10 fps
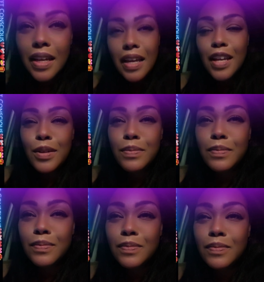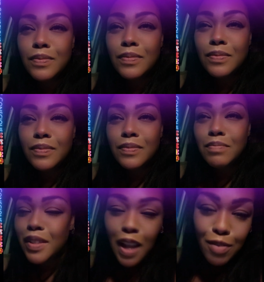
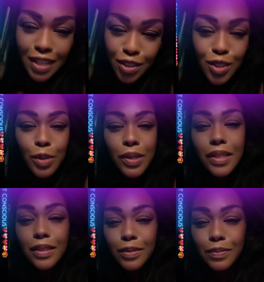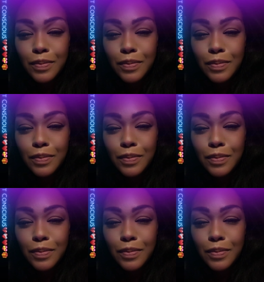But the conversation's so good.